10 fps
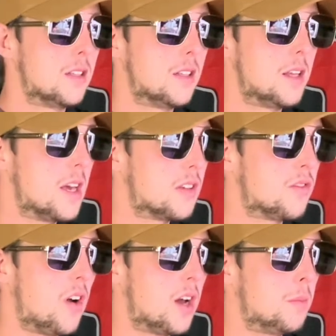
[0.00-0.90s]
He has
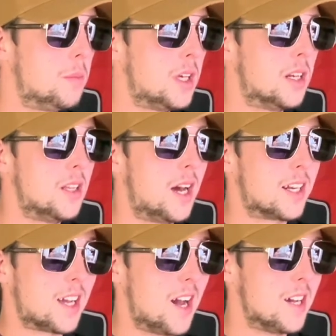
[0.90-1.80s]
fought and beat a lot
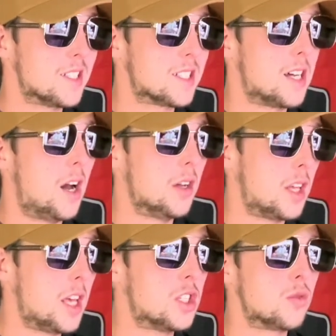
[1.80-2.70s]
of guys on
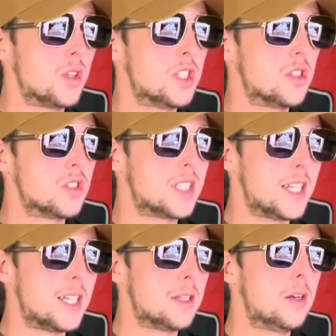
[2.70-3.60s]
the Asian regional
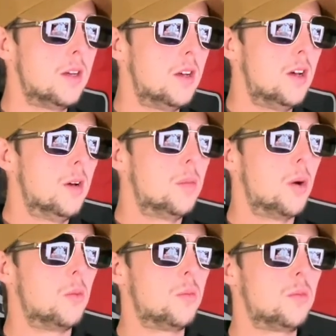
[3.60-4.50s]
scene,
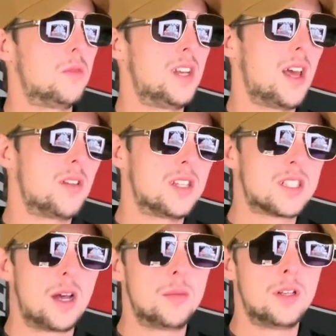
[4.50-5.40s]
but now that he's
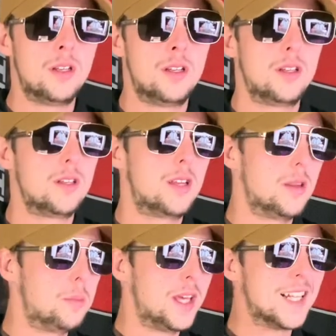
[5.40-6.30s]
coming to
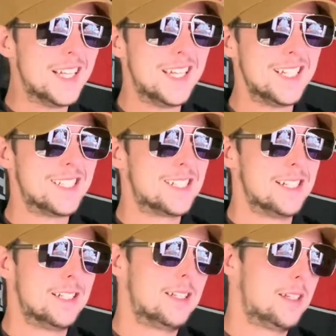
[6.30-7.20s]
the big leagues,
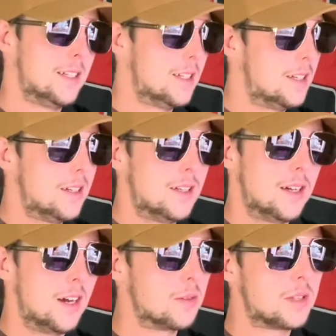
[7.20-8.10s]

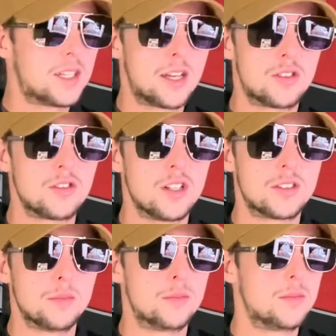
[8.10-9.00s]
I don't think I can trust
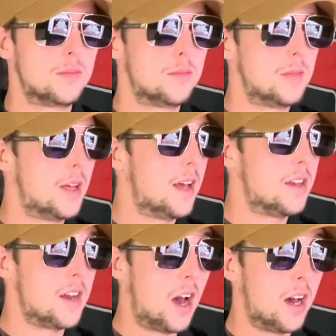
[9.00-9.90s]
him.
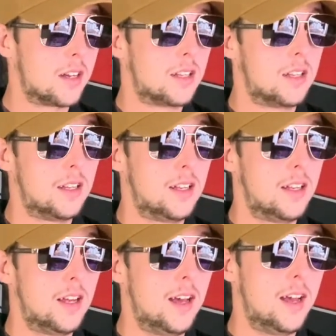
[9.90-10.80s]
And not
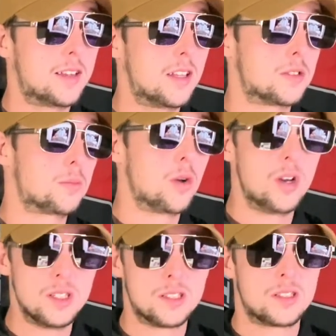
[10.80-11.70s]
at this
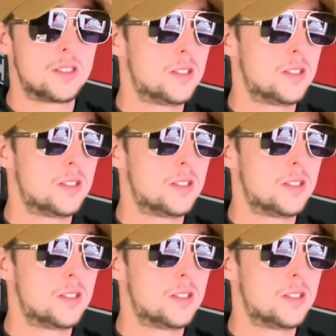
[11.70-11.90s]
price.